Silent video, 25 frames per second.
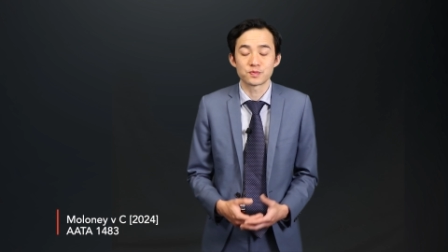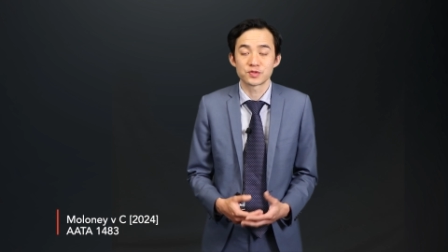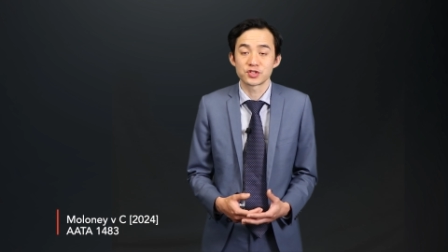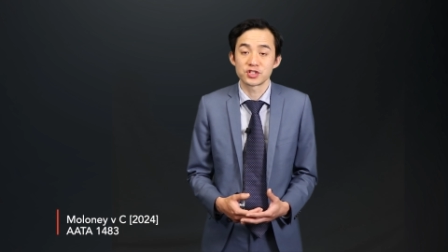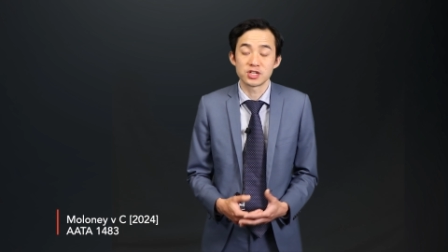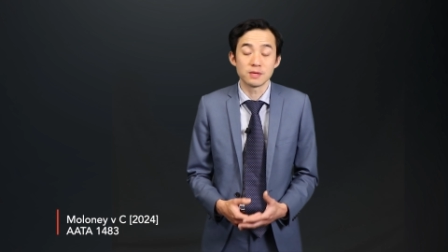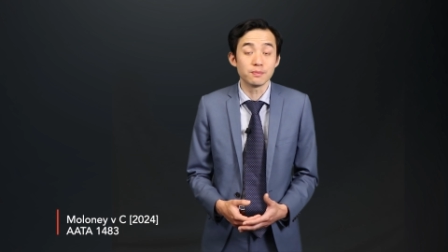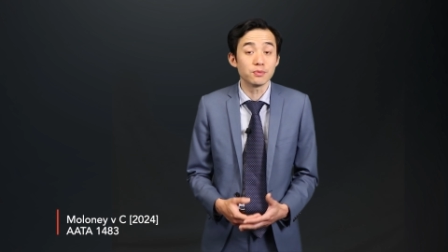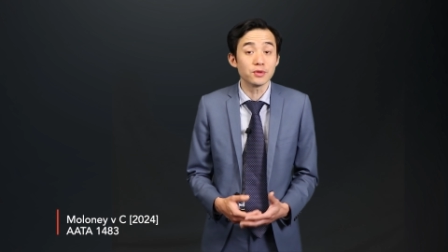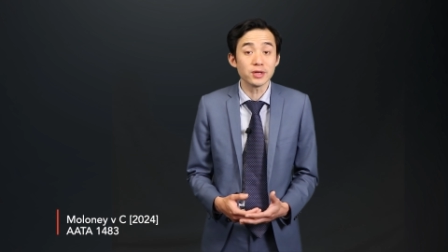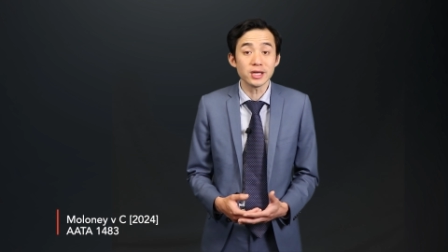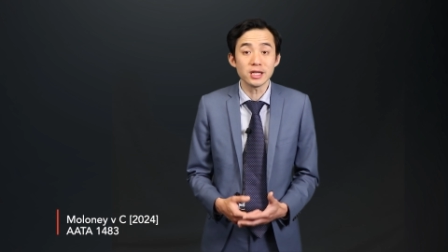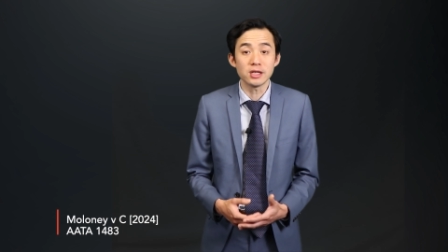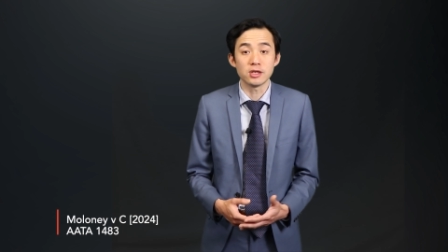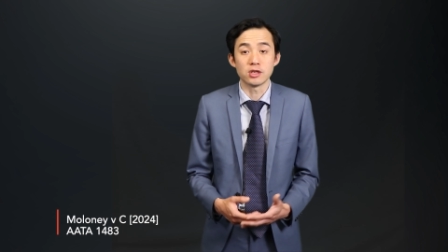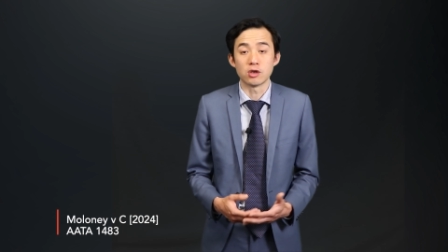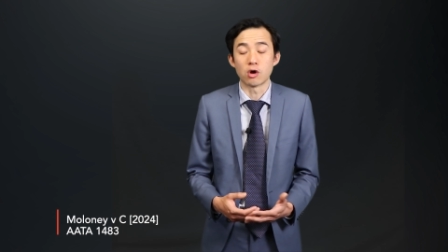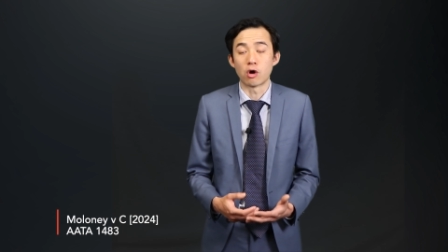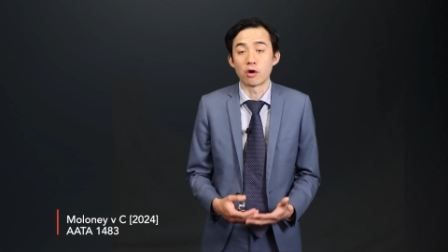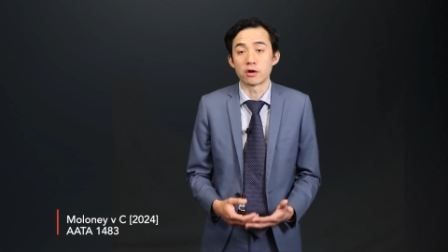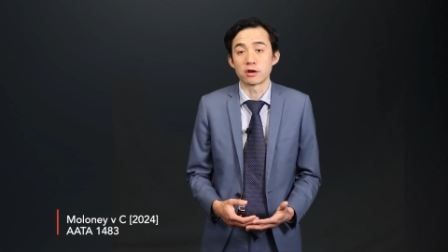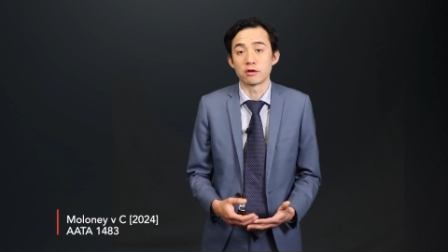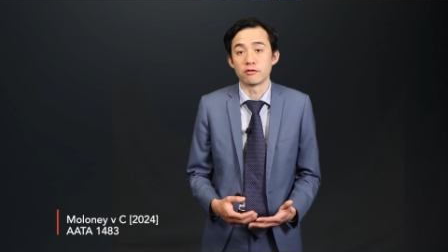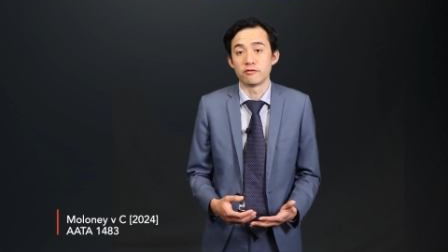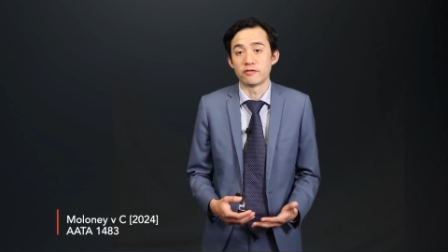simply
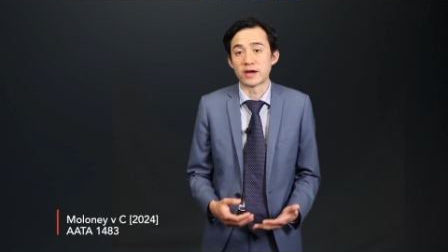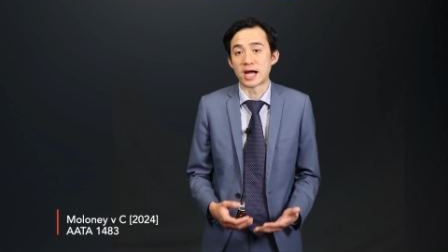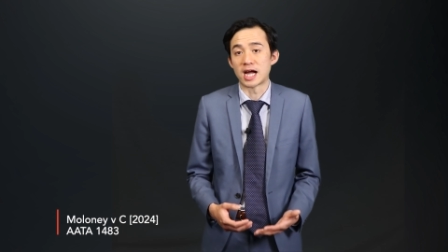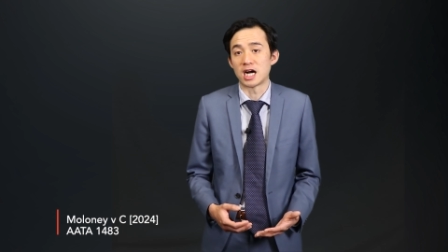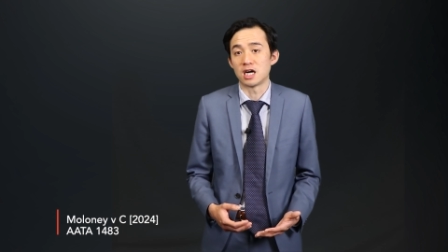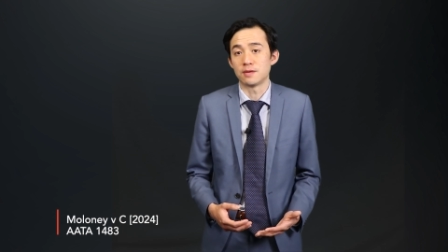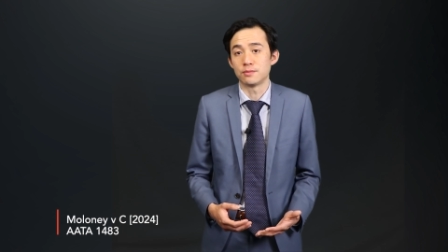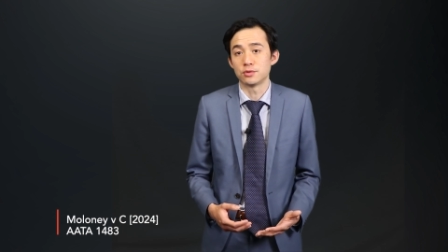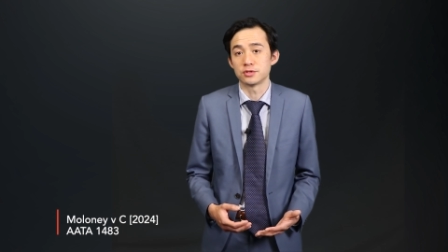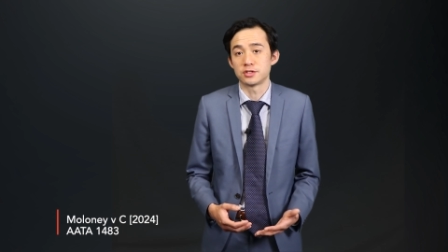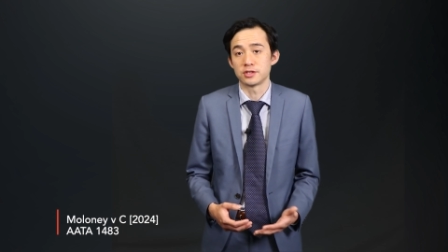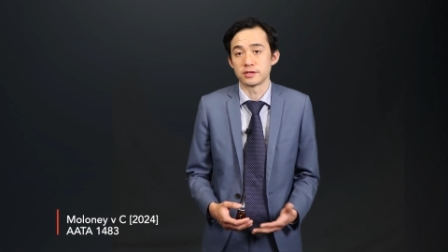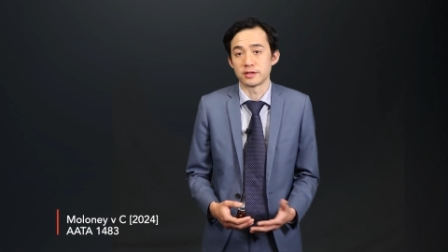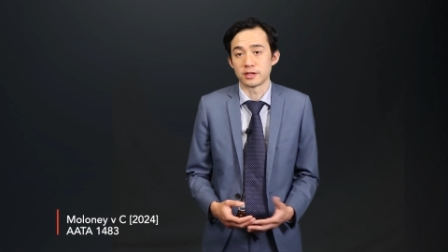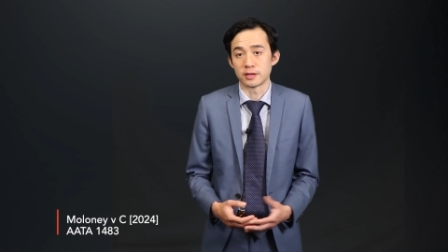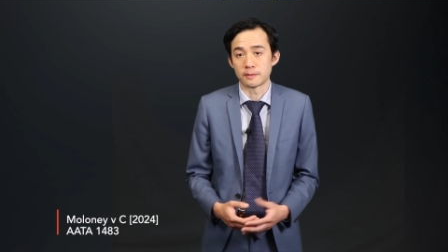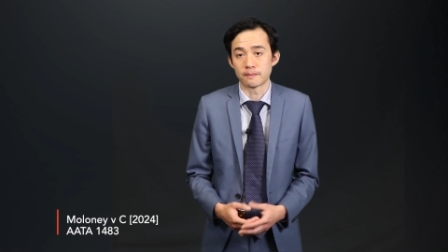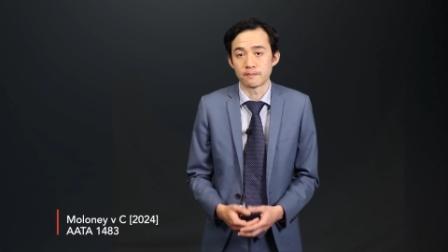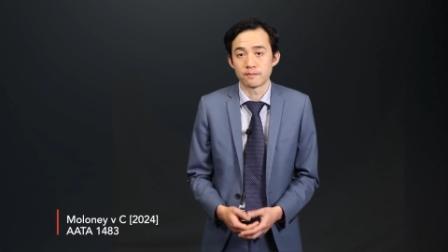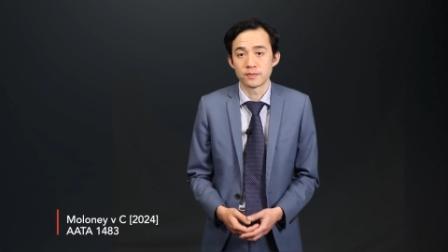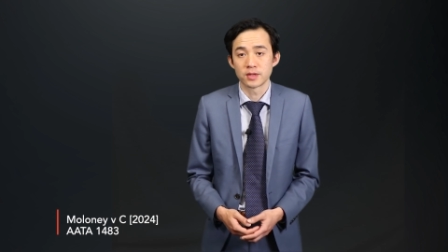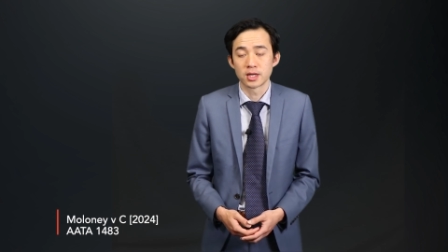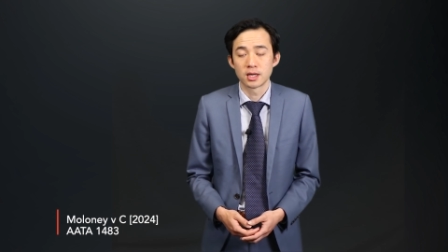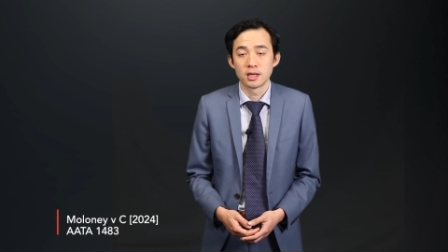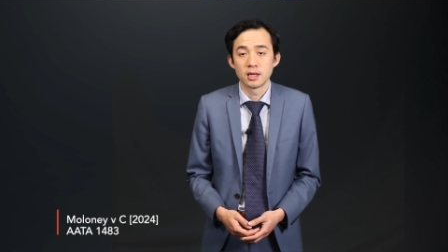not available to them.